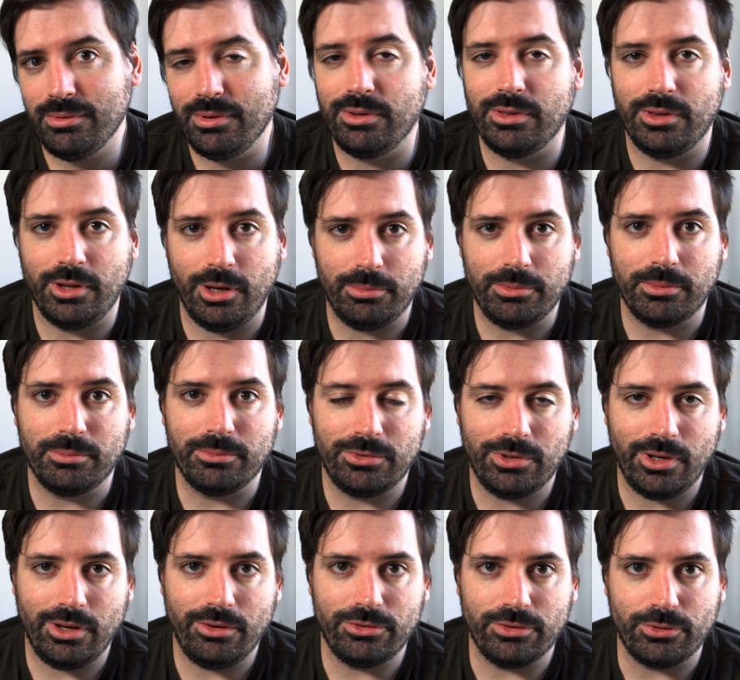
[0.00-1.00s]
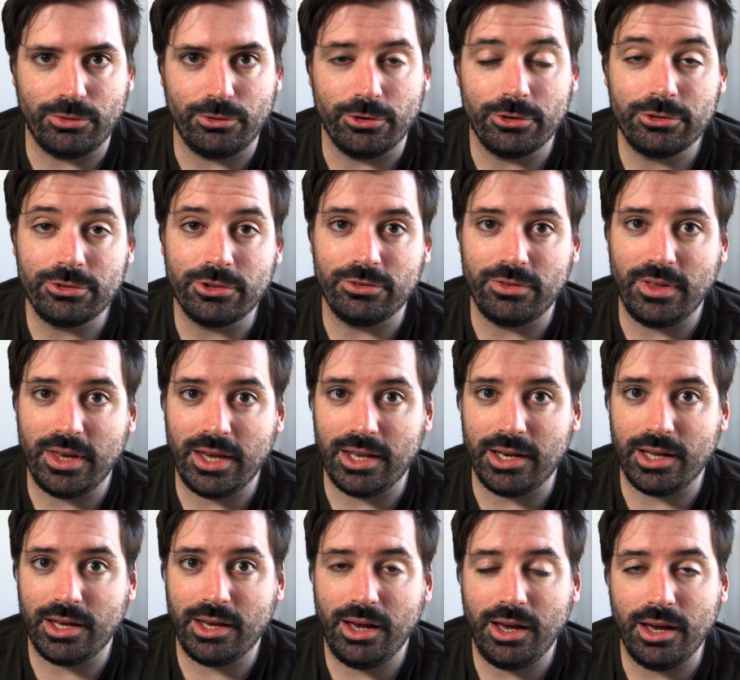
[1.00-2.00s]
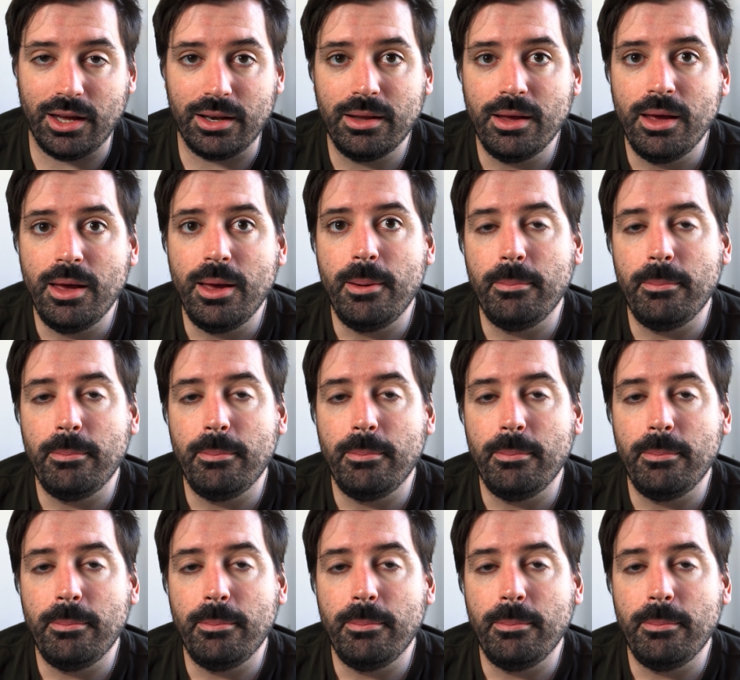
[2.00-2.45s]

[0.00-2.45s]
and help themselves, of course, because they get a cut.